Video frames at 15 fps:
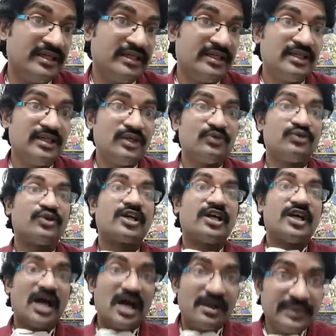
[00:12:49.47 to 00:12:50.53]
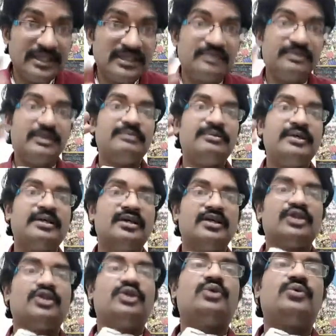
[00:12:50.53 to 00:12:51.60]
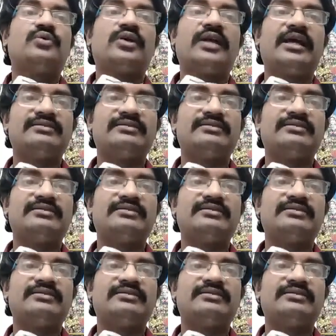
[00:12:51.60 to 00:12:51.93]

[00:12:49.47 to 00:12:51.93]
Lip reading: For calming the baby, you won't have